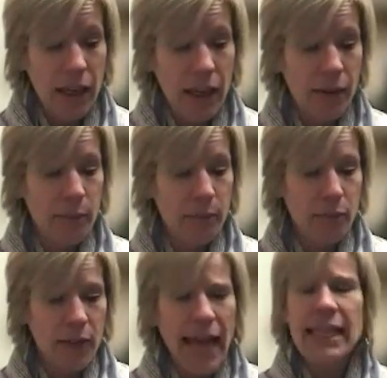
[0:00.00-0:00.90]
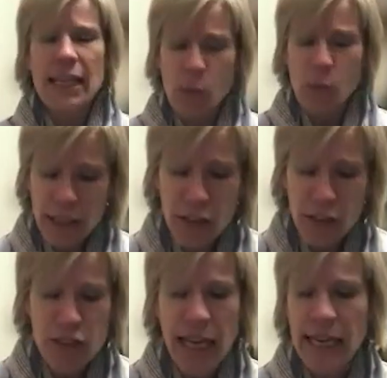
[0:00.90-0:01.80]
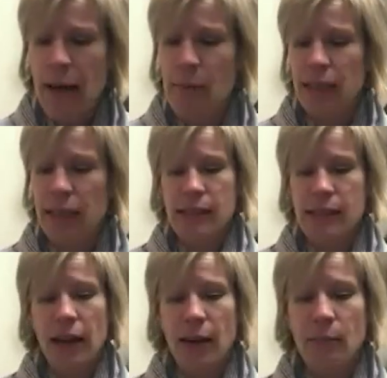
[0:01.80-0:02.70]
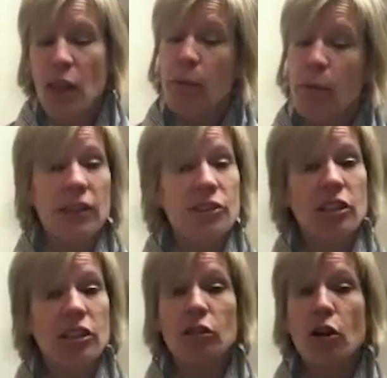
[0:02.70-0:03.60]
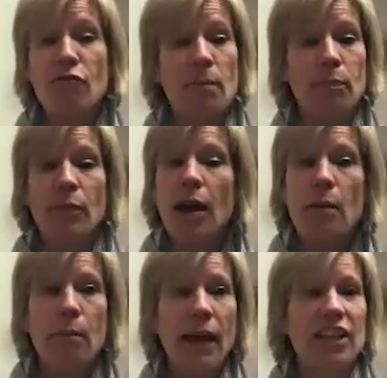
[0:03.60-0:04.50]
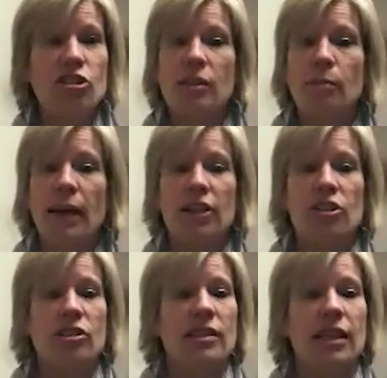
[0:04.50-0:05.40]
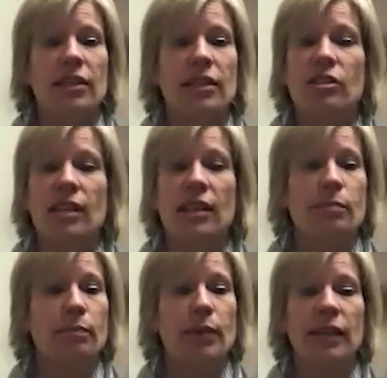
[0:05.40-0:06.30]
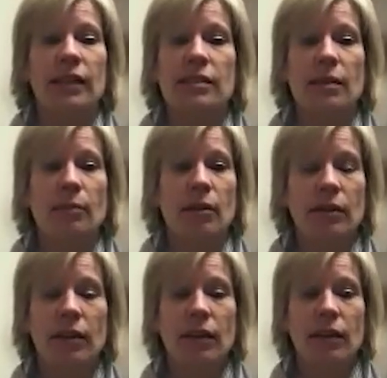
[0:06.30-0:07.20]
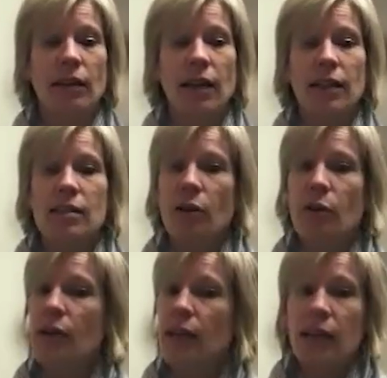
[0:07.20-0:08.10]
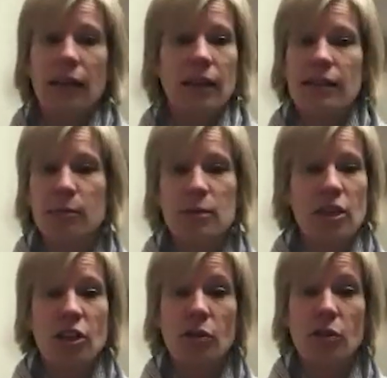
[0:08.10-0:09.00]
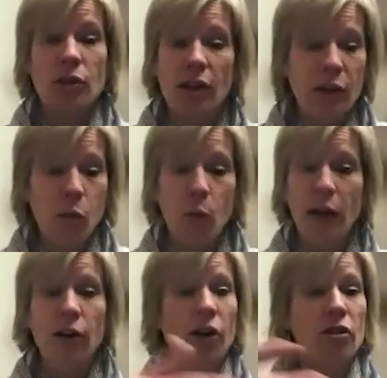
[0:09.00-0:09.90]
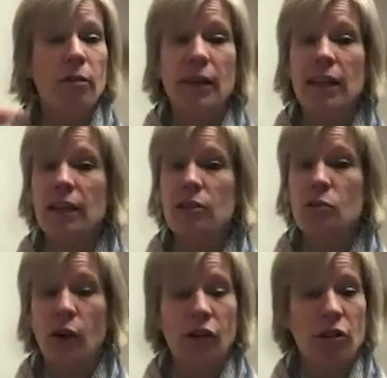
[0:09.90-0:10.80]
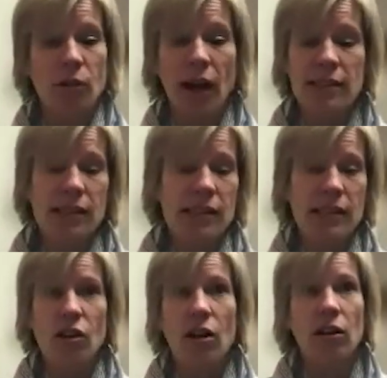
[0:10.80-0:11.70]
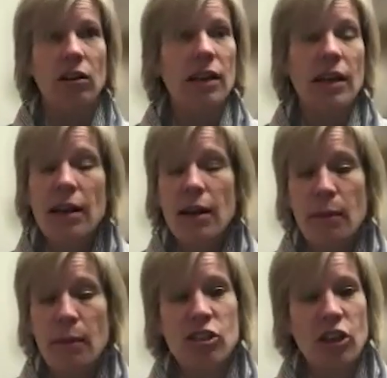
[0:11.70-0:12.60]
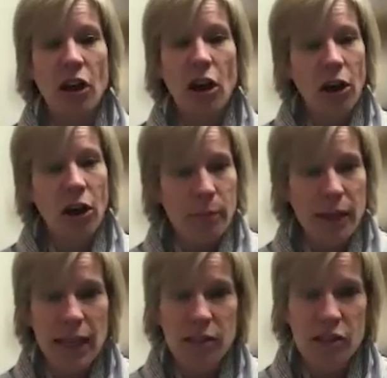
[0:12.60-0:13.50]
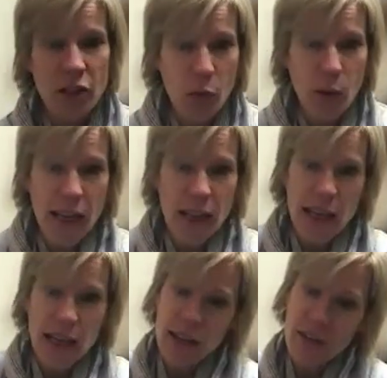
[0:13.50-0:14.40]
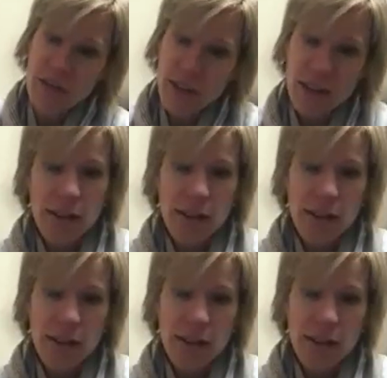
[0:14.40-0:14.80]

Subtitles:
And he will give dynamics, but he'll still go for pages and pages, and it just says pianissimo. And so it's up to you, you know, like, where are the peaks? Where are the rises? It's all based on the harmonies and the way they kind of